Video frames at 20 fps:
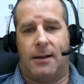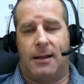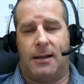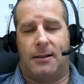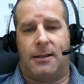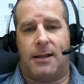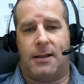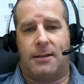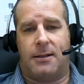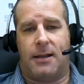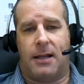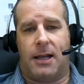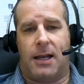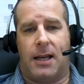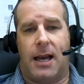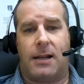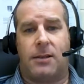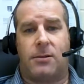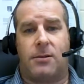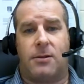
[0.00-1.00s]
intensity
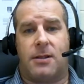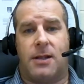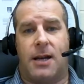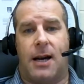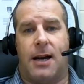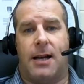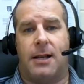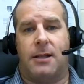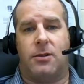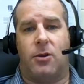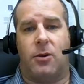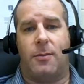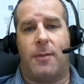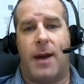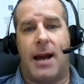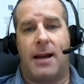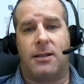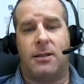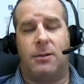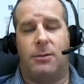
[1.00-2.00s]
exercise or
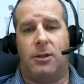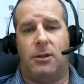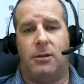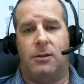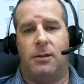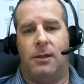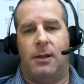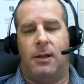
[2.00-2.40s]
maximal